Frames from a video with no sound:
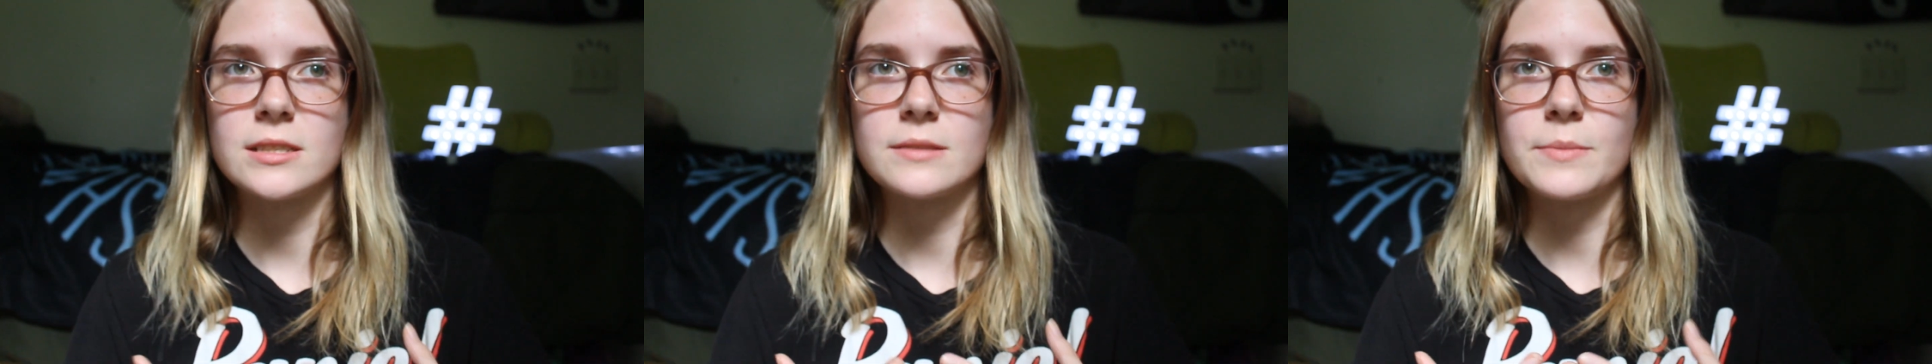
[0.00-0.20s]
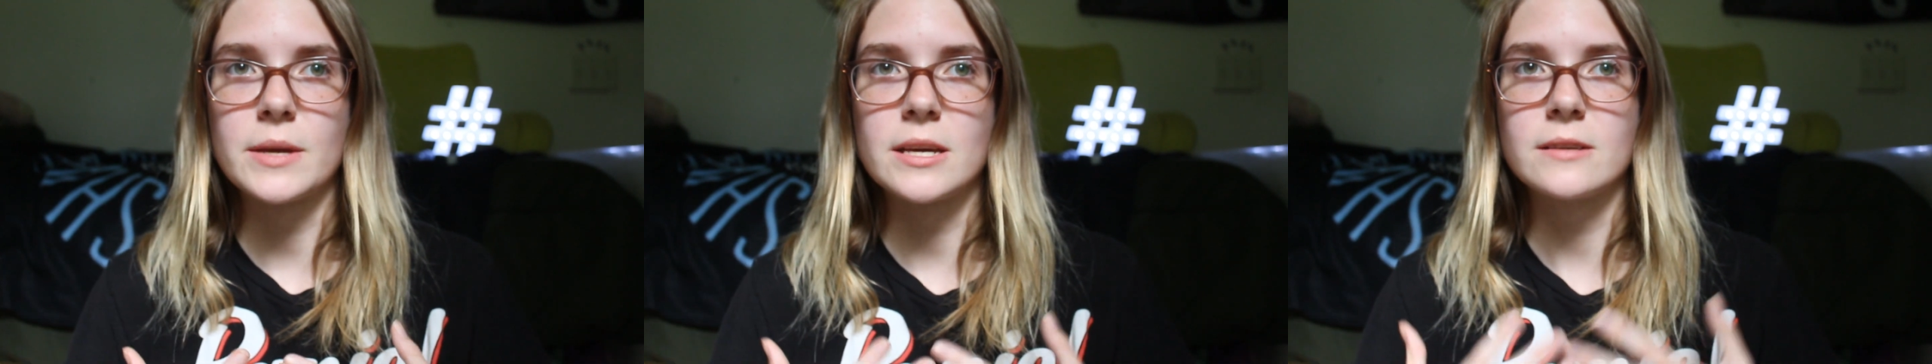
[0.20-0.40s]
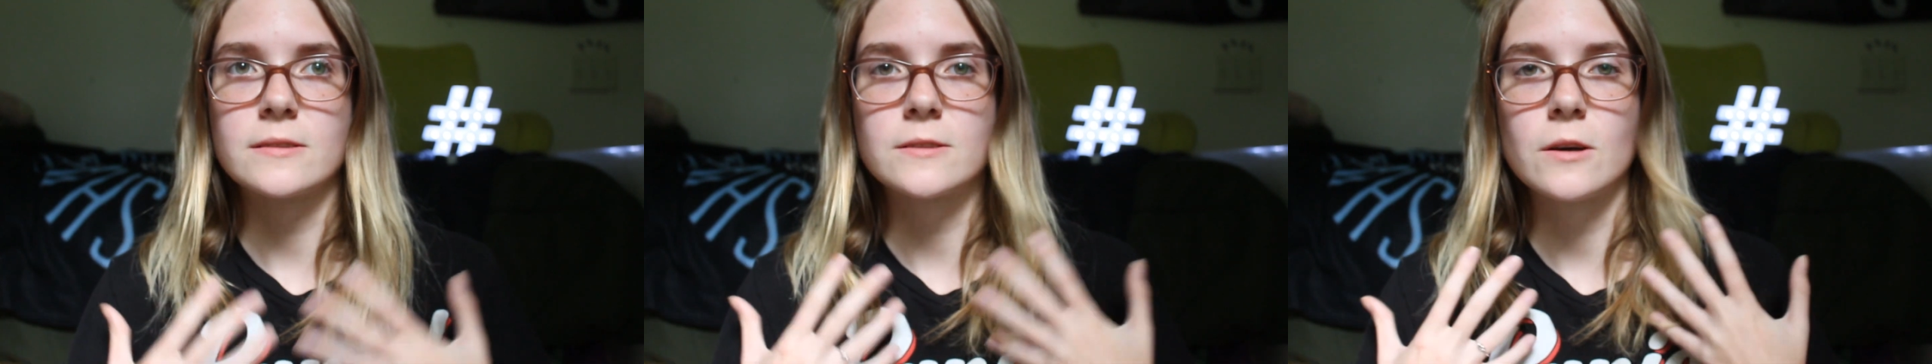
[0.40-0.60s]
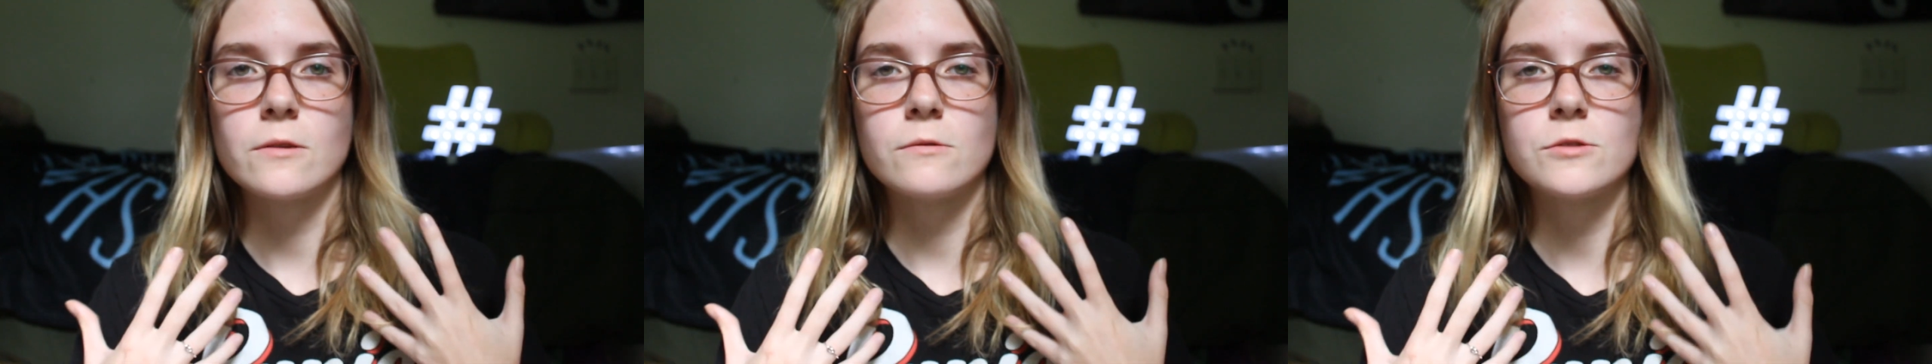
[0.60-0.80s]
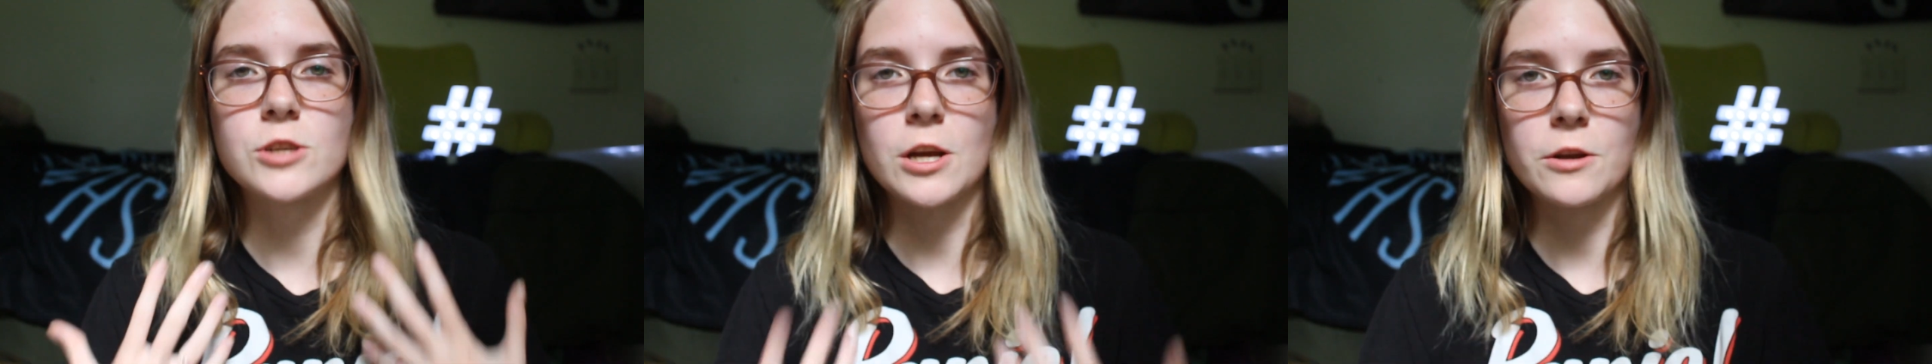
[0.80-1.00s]
is being
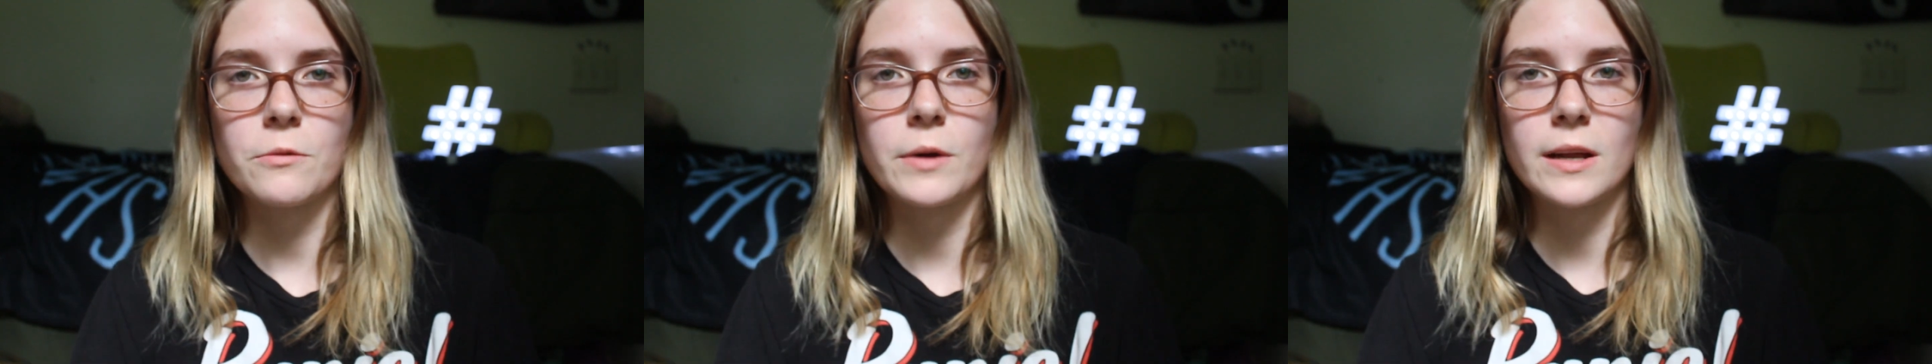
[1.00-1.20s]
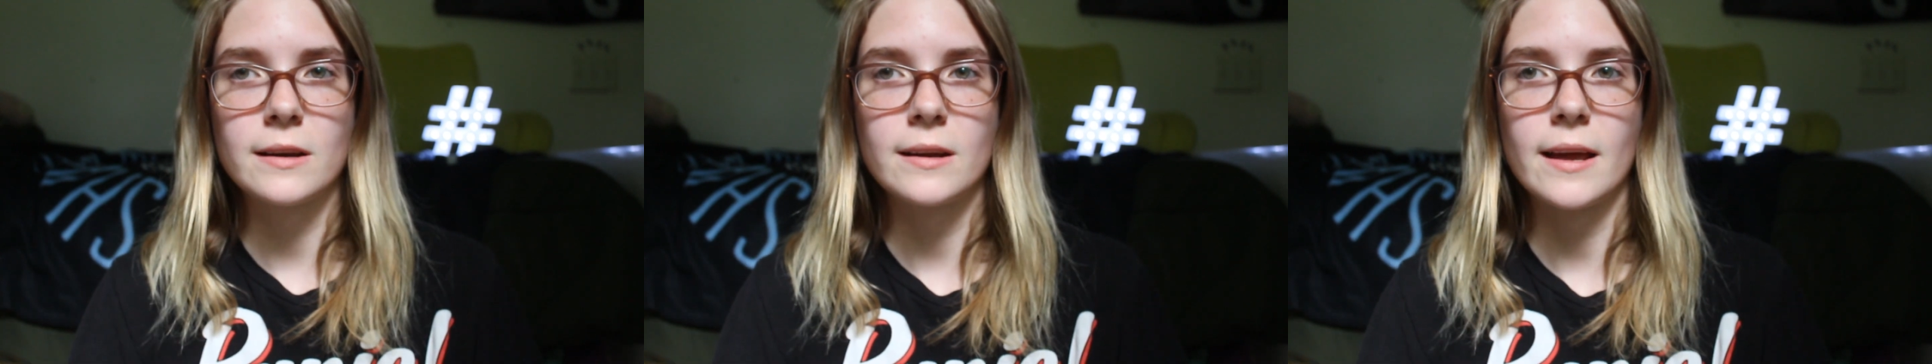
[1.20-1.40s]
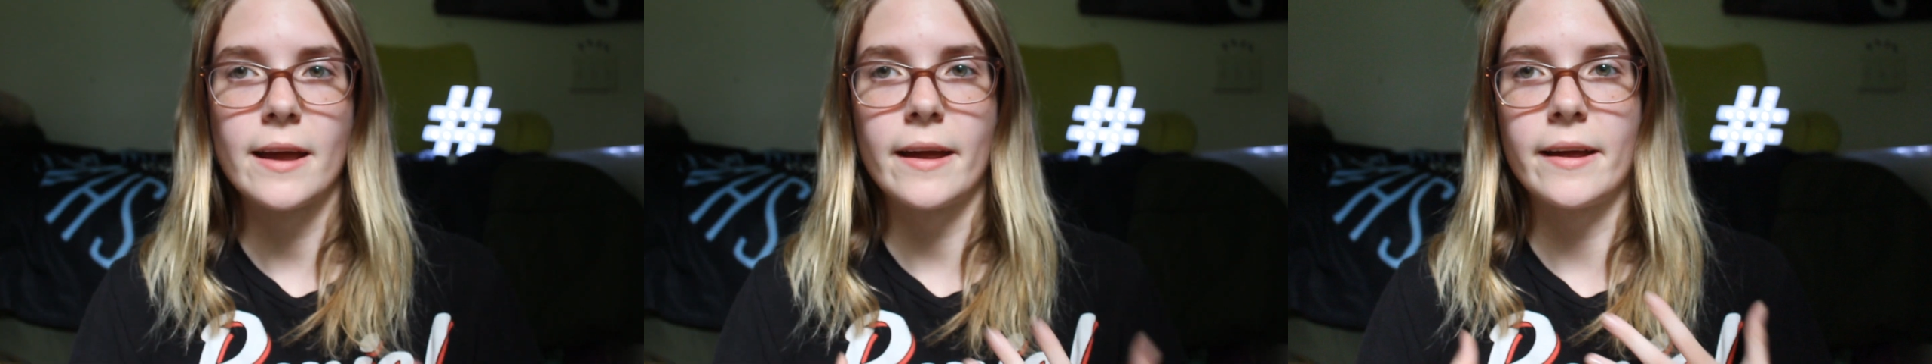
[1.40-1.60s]
so genuine